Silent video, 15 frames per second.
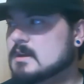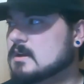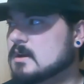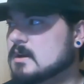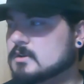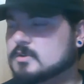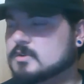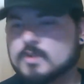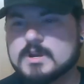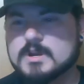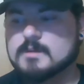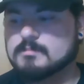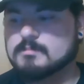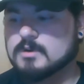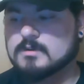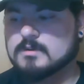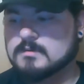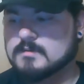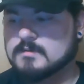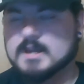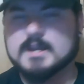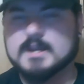agreeable
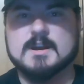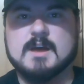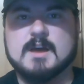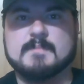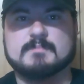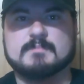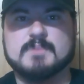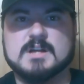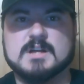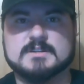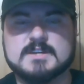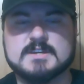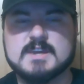economic policy.